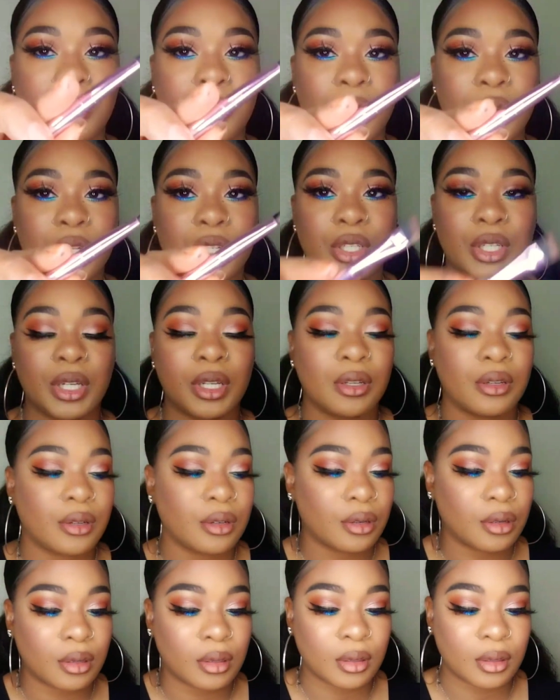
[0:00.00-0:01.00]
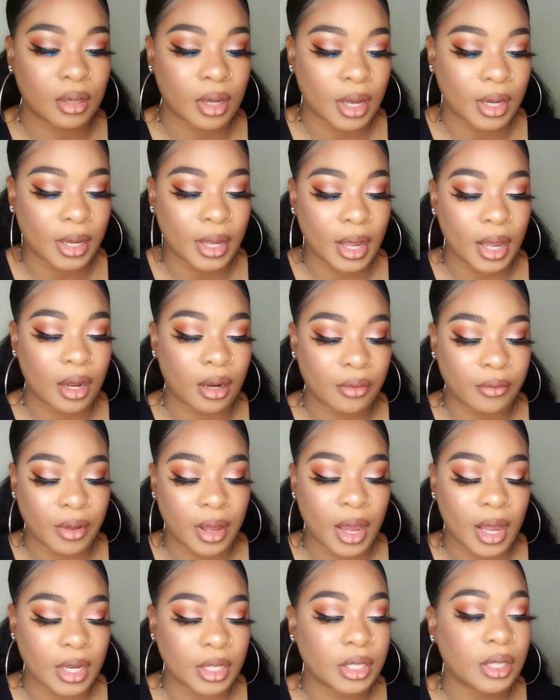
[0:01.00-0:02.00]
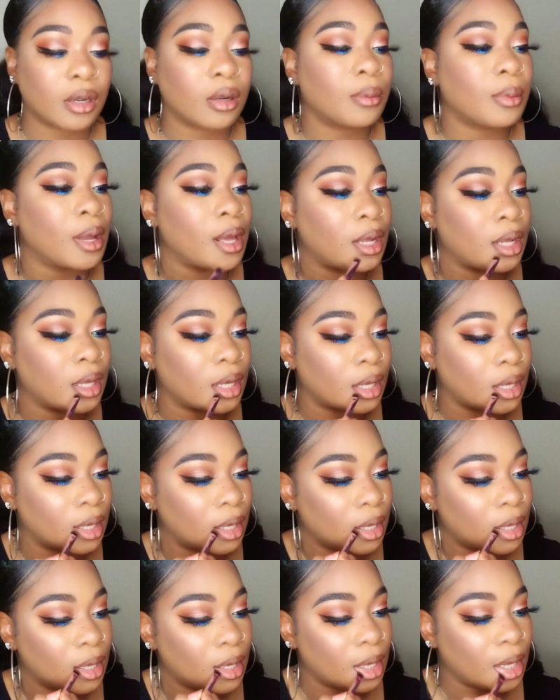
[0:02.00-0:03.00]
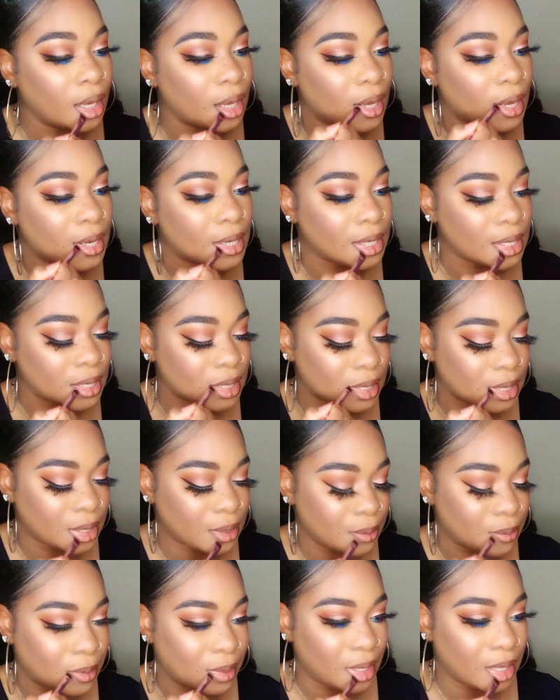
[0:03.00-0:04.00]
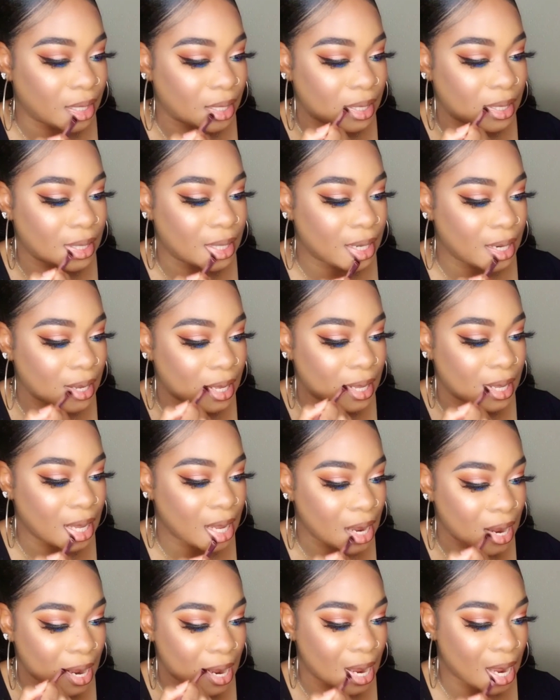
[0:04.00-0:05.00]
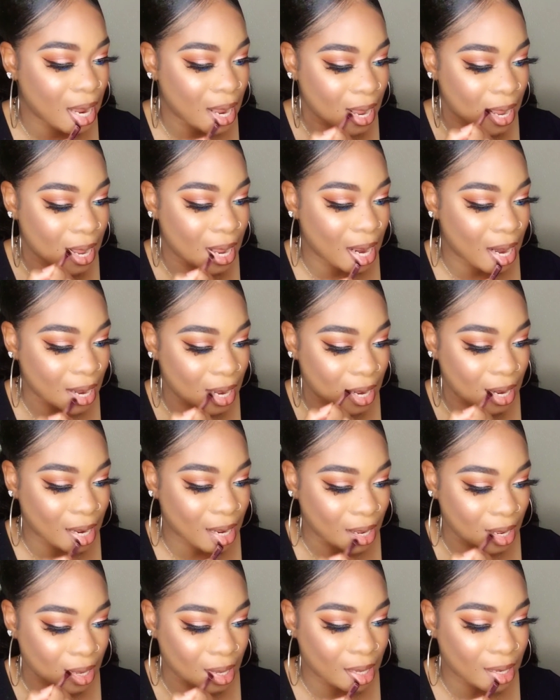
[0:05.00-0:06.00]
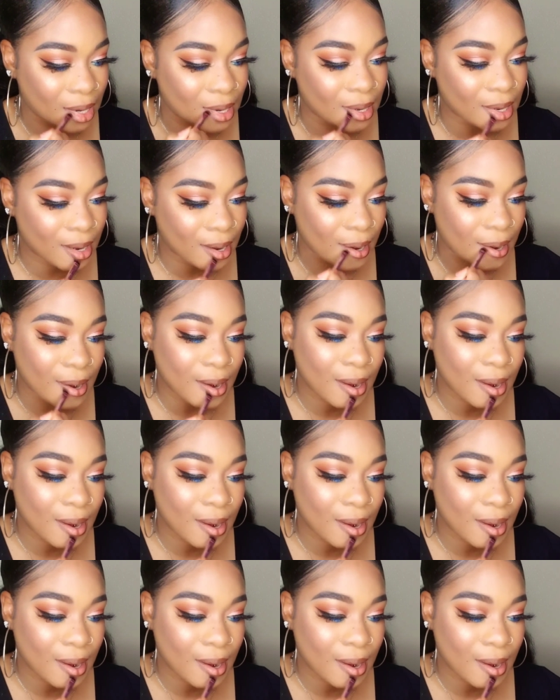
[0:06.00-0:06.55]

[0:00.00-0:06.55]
Brush here, I got out of an eyeshadow palette and just blend it in.